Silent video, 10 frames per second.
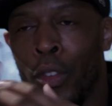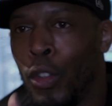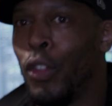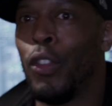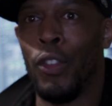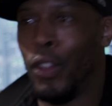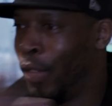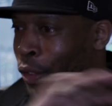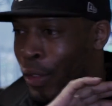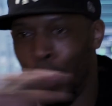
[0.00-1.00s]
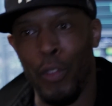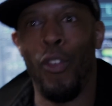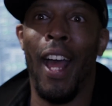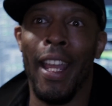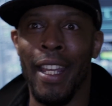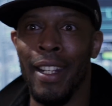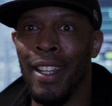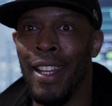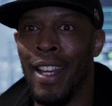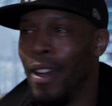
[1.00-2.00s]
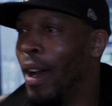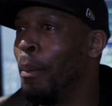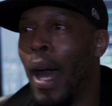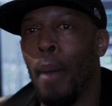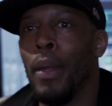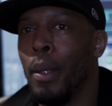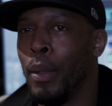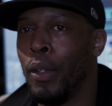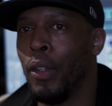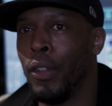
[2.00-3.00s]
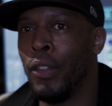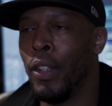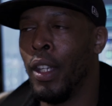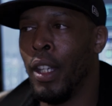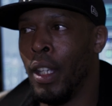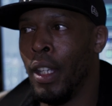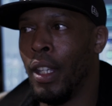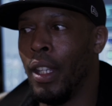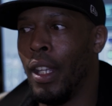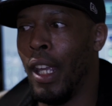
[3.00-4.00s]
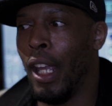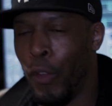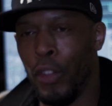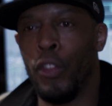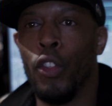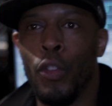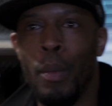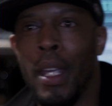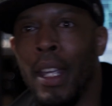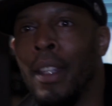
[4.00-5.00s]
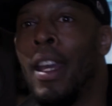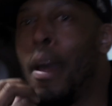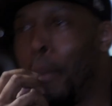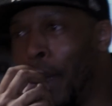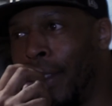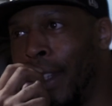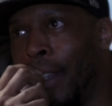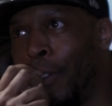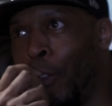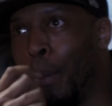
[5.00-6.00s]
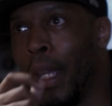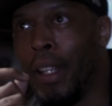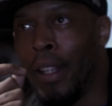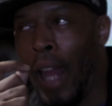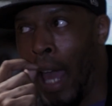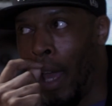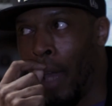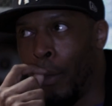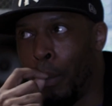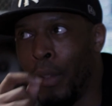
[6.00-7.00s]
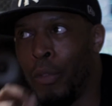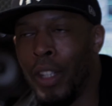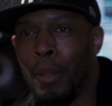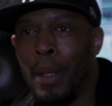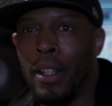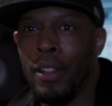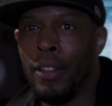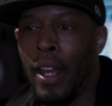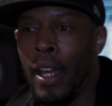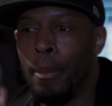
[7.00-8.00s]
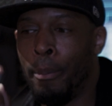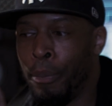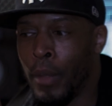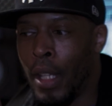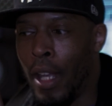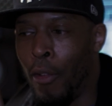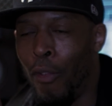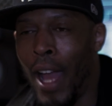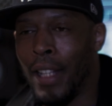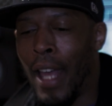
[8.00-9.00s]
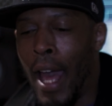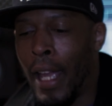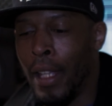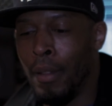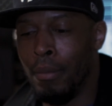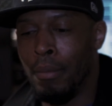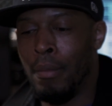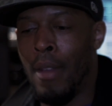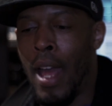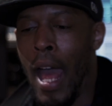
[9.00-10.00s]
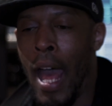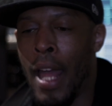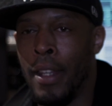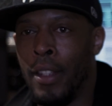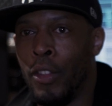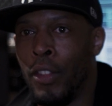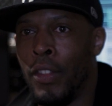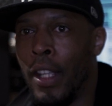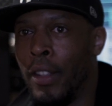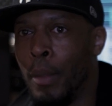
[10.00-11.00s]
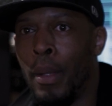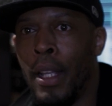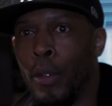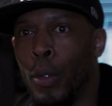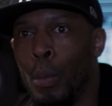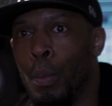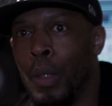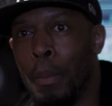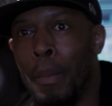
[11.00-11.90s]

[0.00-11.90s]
just flying, I'm happy, because if it's just me, basically for me, I've been thinking about this, like, if I die and it just says he made cool